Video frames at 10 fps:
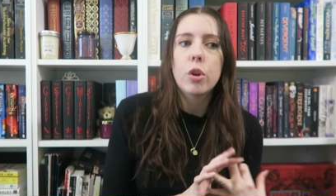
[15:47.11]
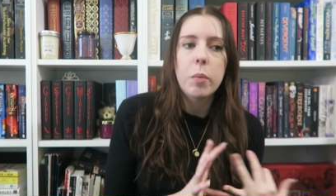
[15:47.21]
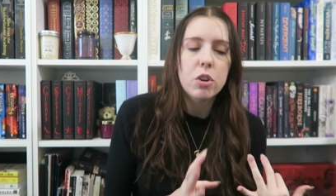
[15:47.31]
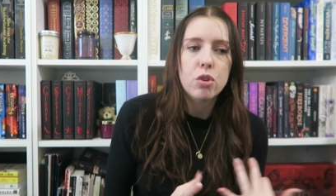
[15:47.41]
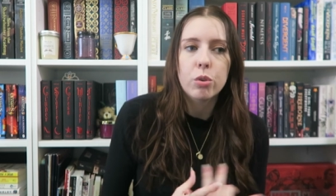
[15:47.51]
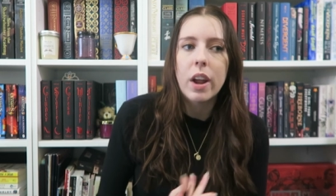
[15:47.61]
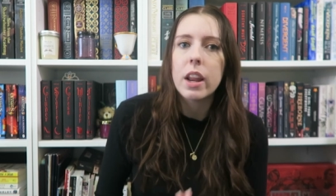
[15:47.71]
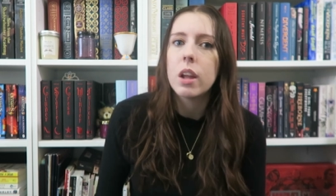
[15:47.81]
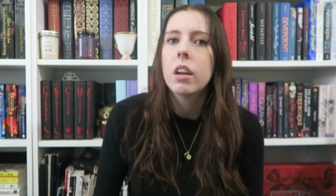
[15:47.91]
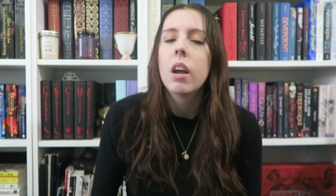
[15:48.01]
so much
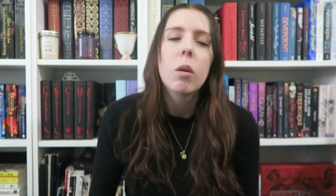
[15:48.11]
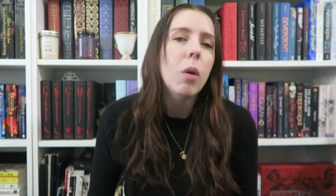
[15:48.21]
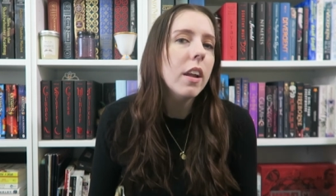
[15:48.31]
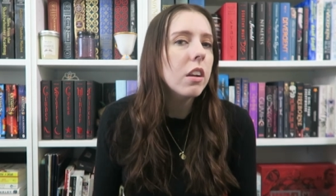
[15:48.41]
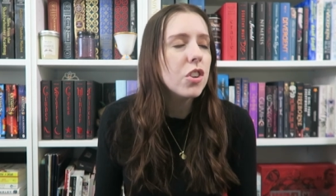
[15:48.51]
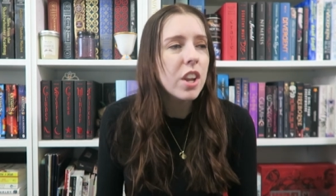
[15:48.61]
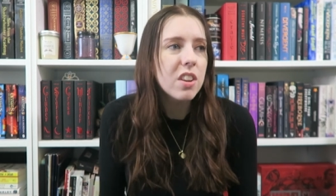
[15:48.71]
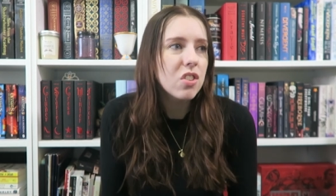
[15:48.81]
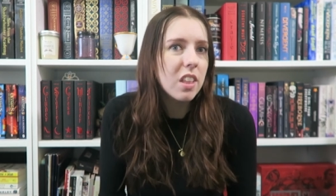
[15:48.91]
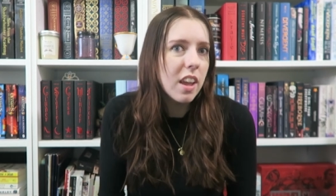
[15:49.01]
already. Why not
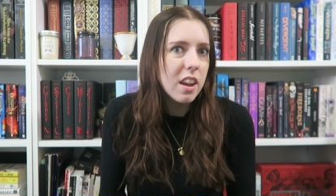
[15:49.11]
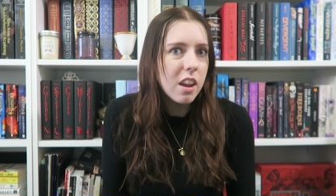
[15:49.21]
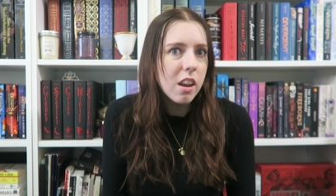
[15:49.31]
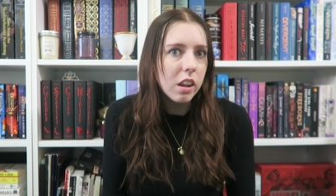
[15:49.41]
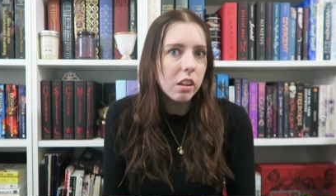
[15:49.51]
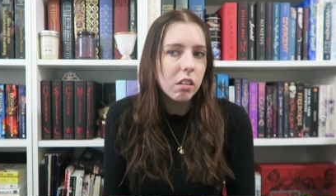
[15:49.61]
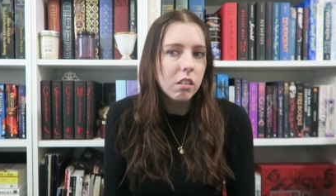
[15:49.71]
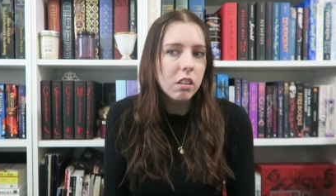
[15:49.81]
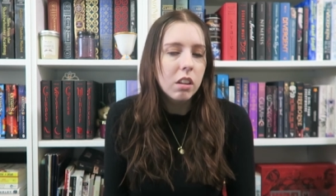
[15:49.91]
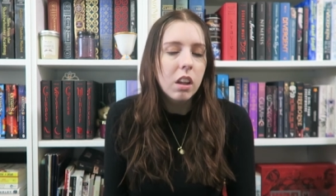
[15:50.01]
change the ending?